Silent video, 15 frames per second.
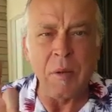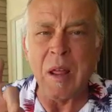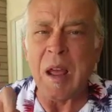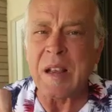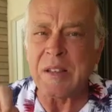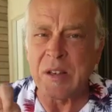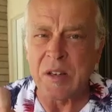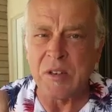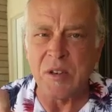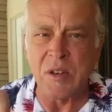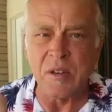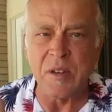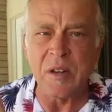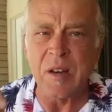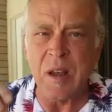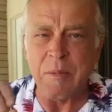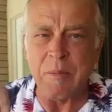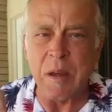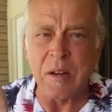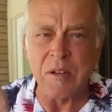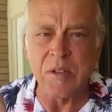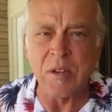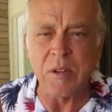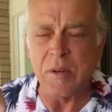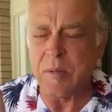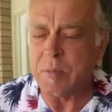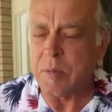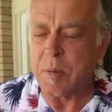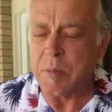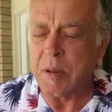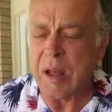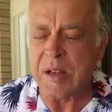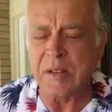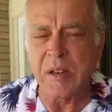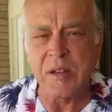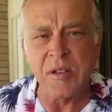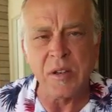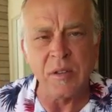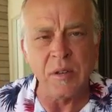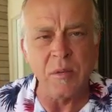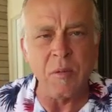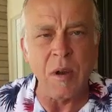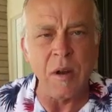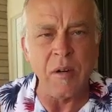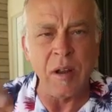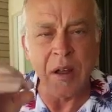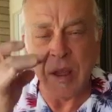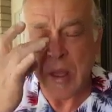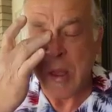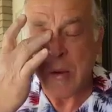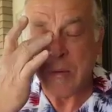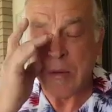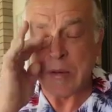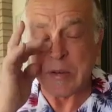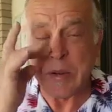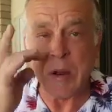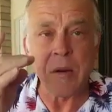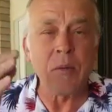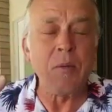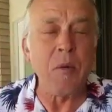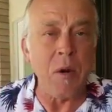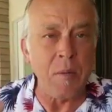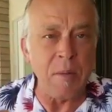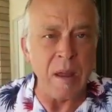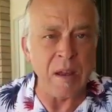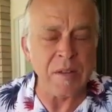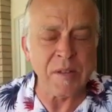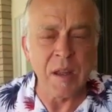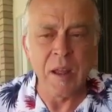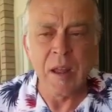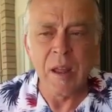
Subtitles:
plastic shielded, not metal shielded, but plastic shielded wiring, what is called Romex.